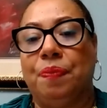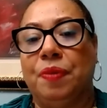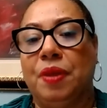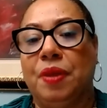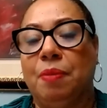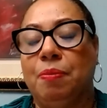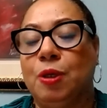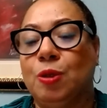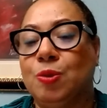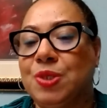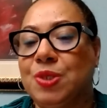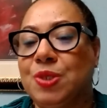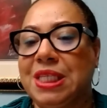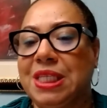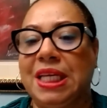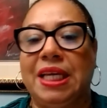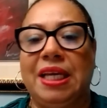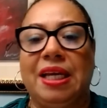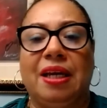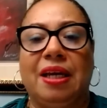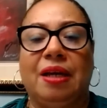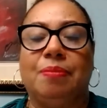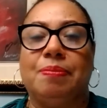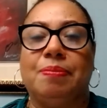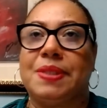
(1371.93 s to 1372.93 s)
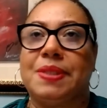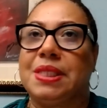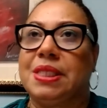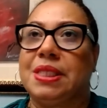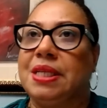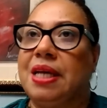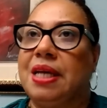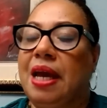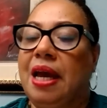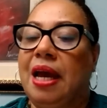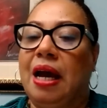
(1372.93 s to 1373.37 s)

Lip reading: museums,